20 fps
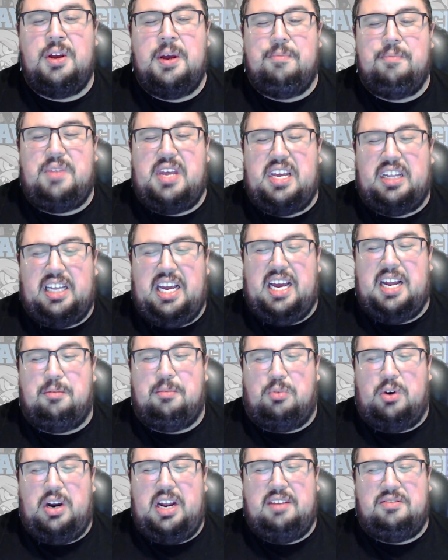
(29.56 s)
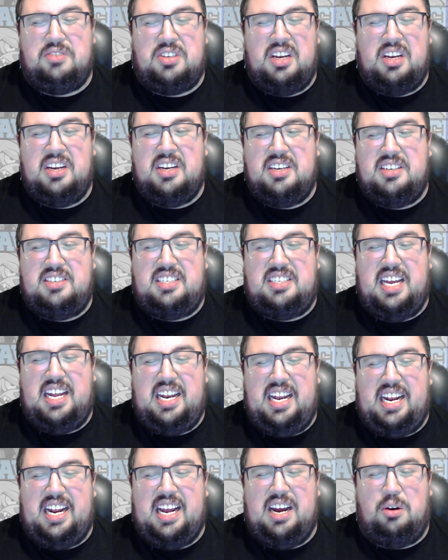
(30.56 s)
The Atlanta Braves
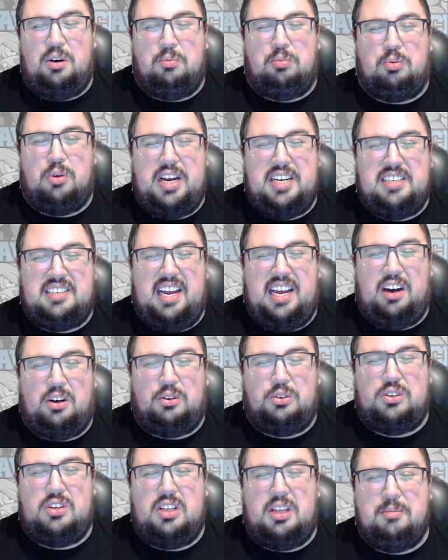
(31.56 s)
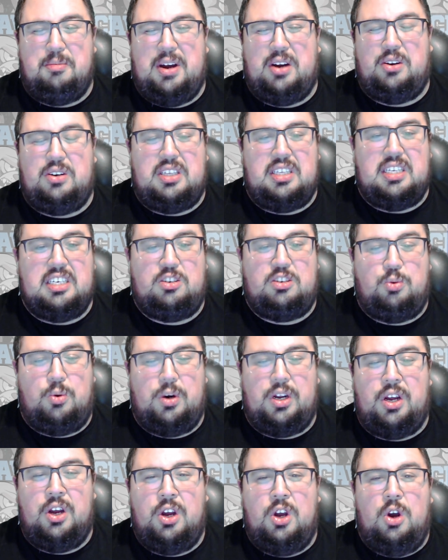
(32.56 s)
sending out Bryce Elder to the mound in this
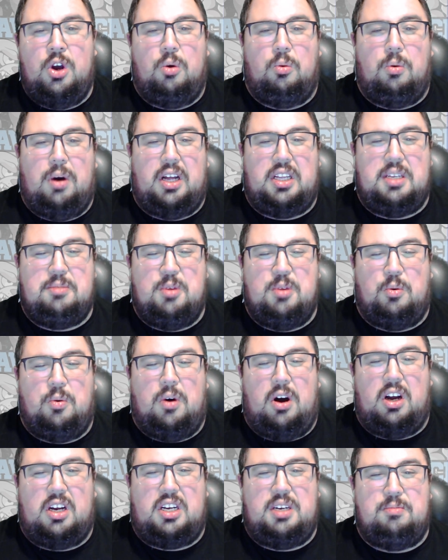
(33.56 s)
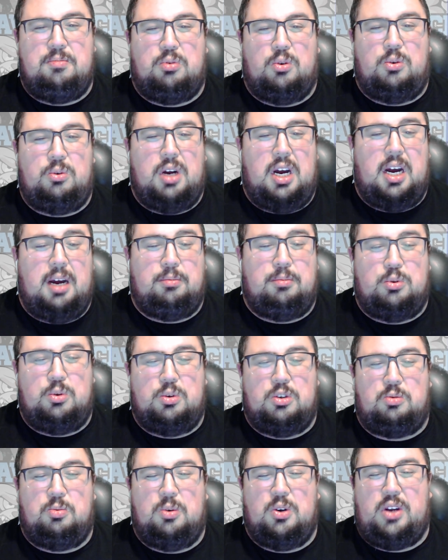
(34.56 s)
one, while the Milwaukee
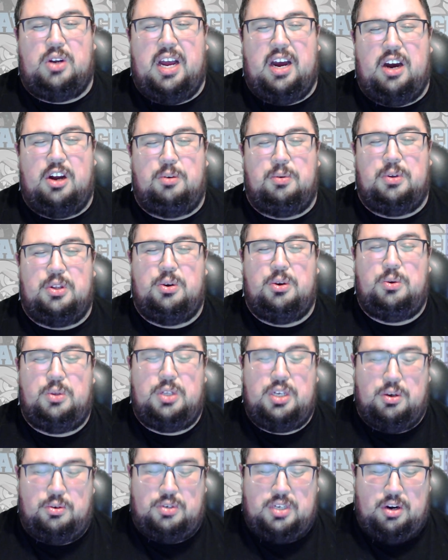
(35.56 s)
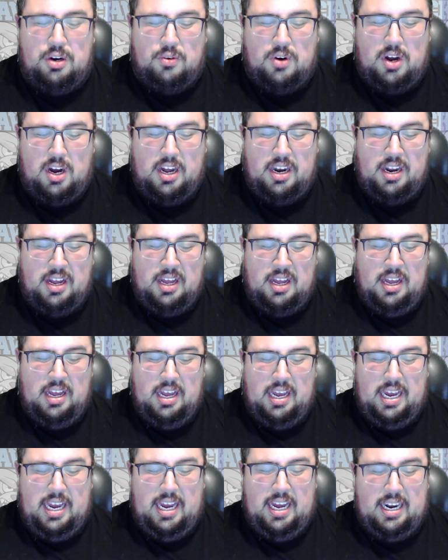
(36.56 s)
Brewers will counter with Julio Teheran.
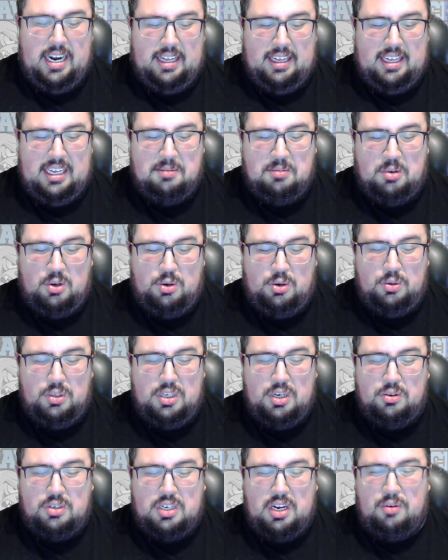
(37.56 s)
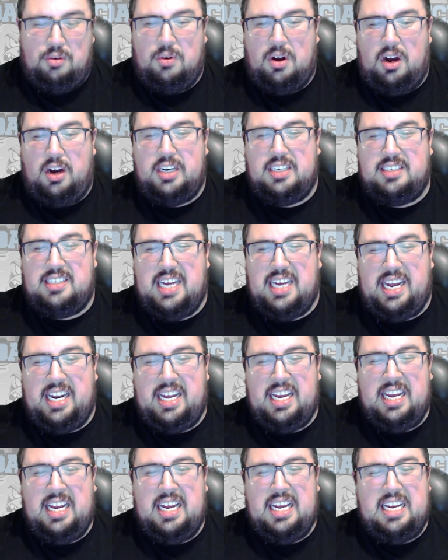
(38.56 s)
And the thing about Julio Teheran is
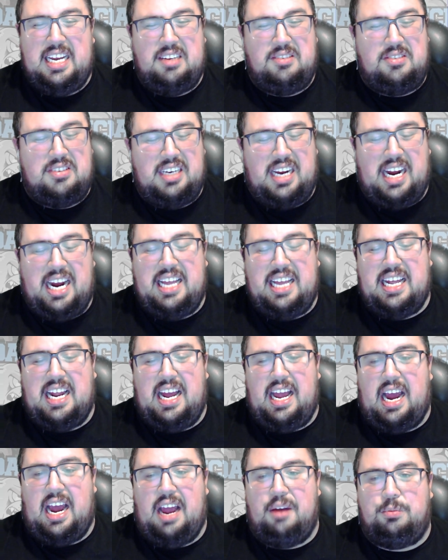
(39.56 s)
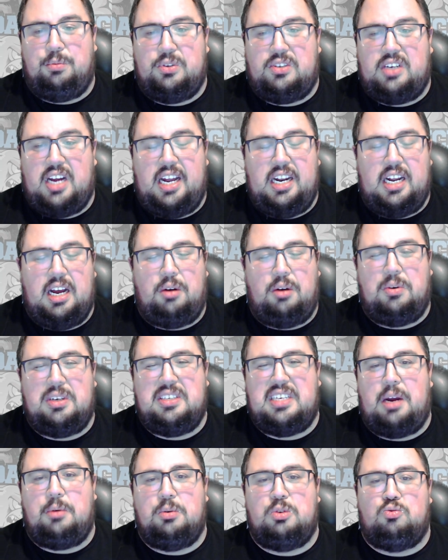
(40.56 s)
that this is a guy that I was kind of, I don't want
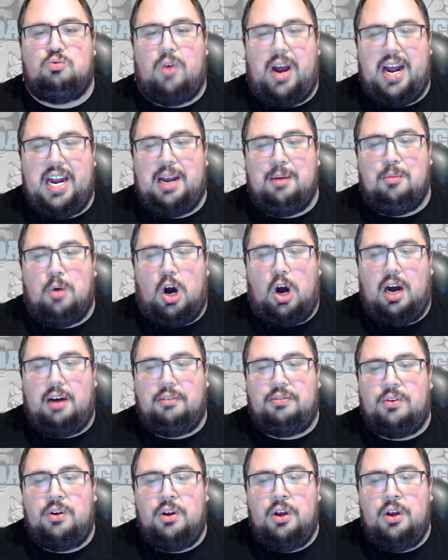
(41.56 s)
to say I was writing him off,